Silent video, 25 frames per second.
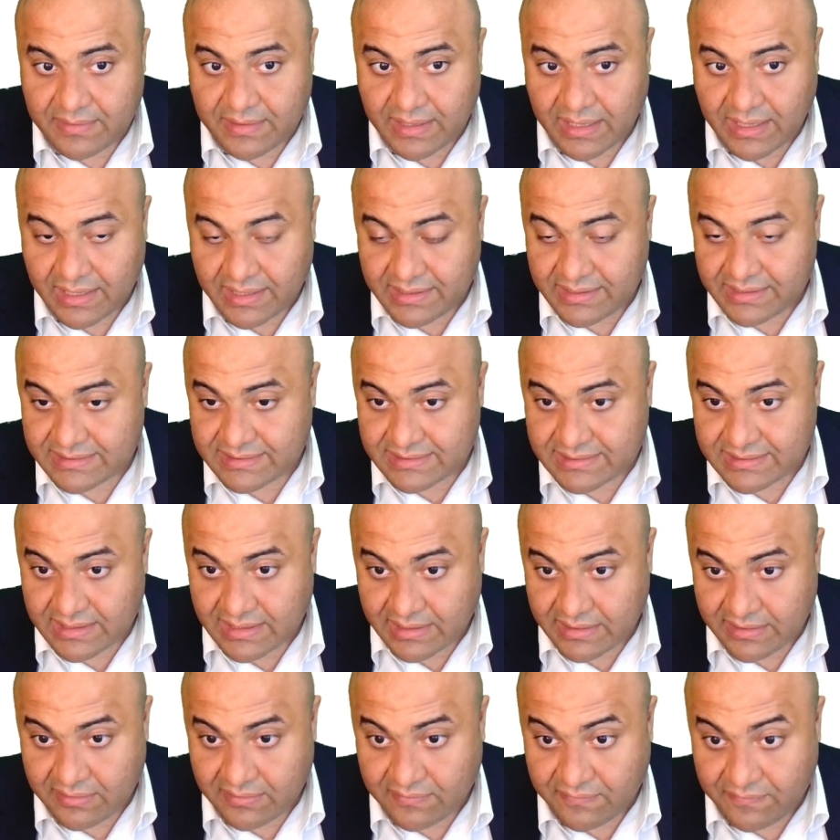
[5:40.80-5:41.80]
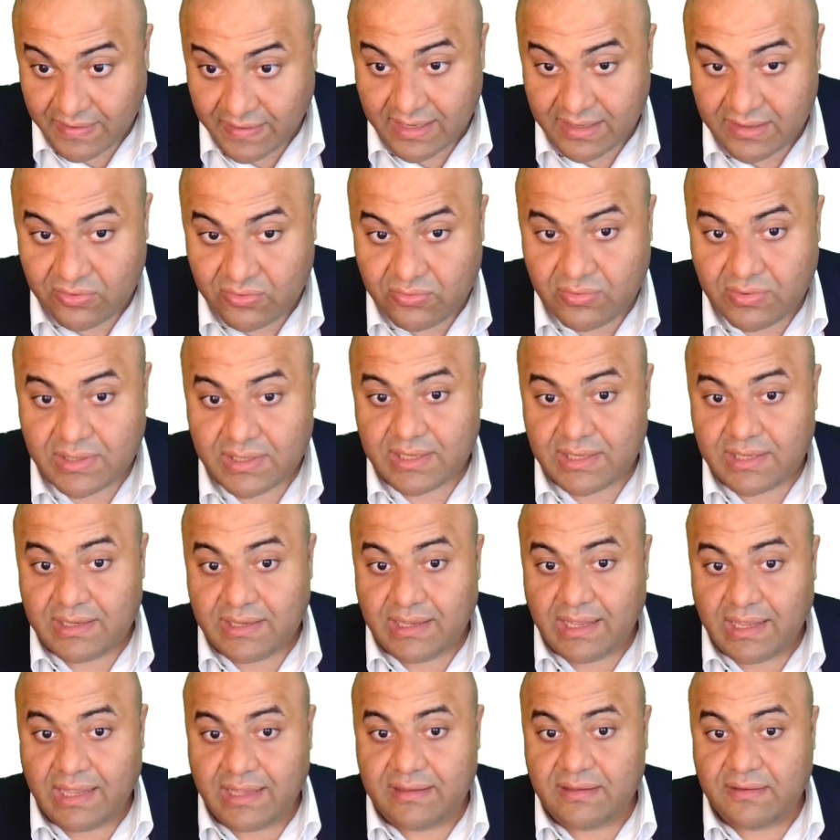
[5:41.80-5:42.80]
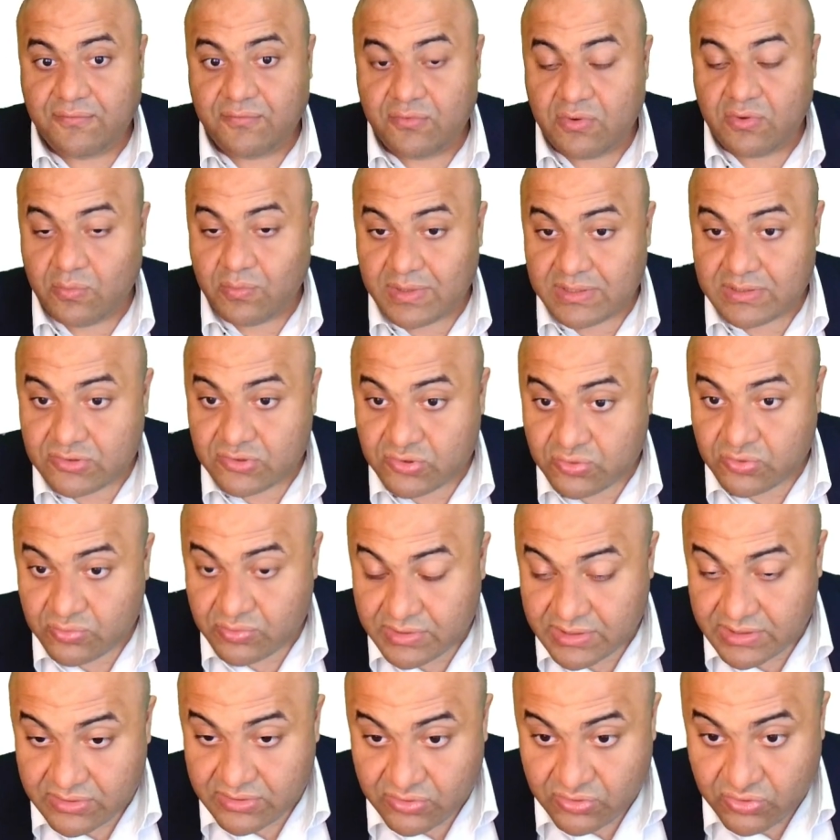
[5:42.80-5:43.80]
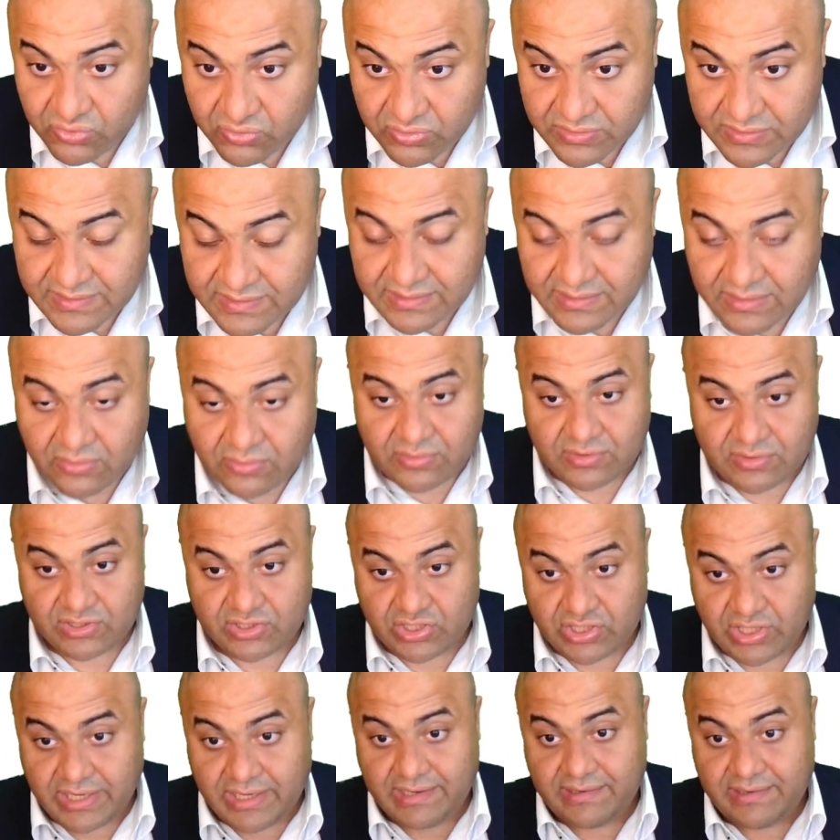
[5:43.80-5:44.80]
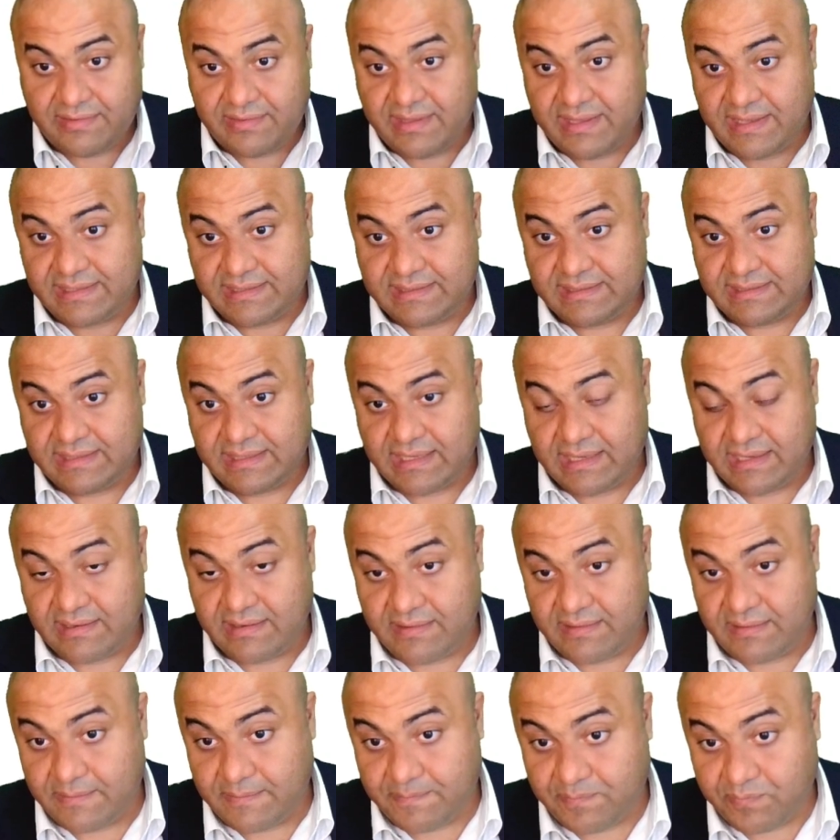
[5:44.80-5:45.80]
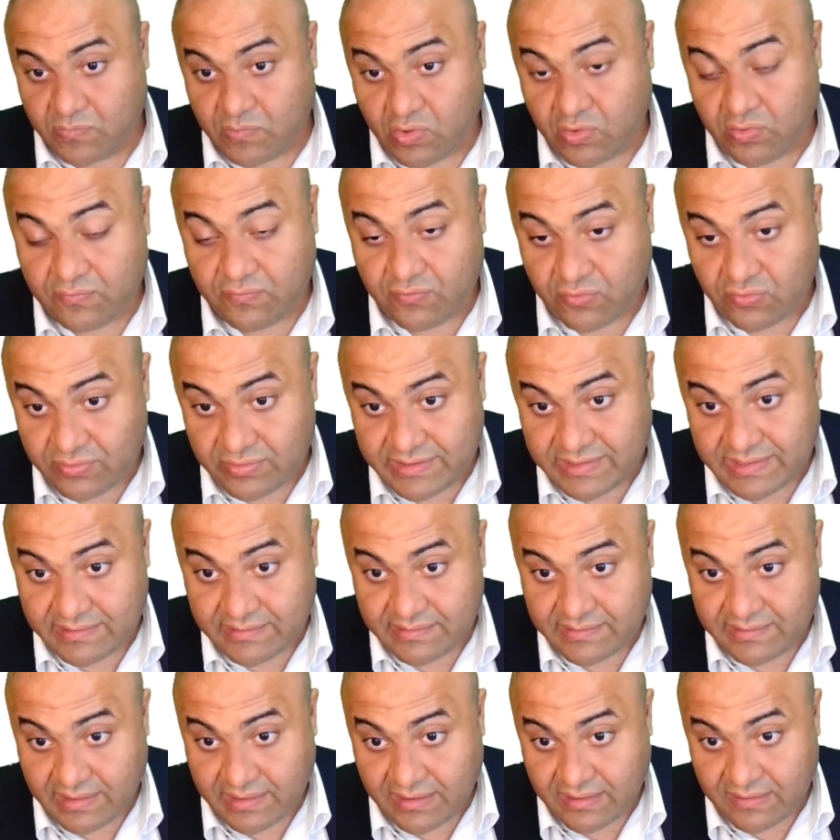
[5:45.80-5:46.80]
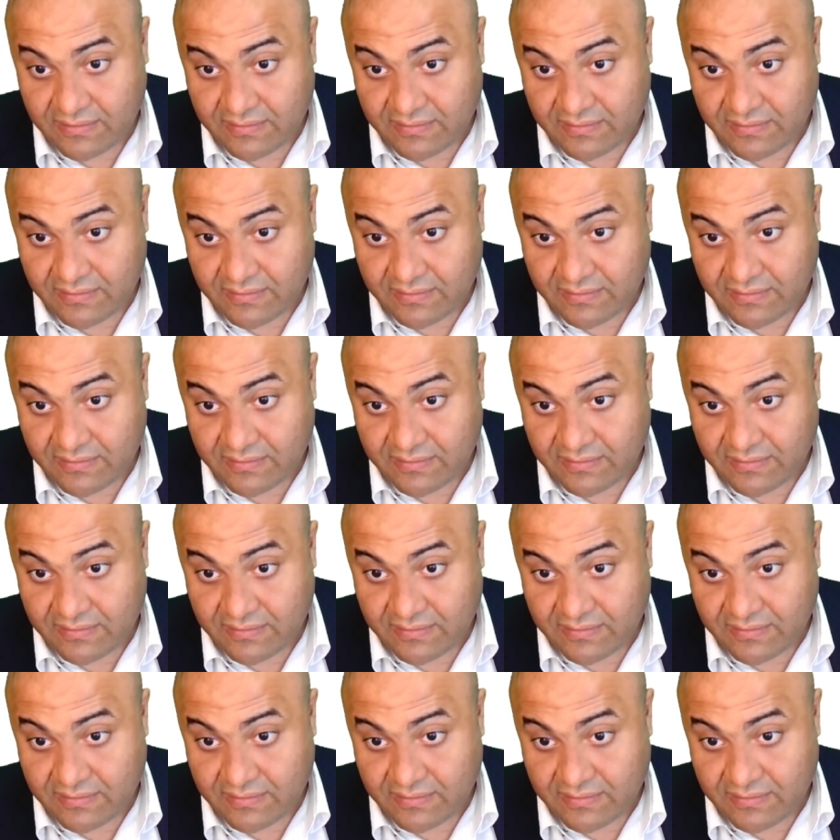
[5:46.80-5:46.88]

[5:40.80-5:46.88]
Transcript: highest value. And if we want to reduce or shrink this convoluted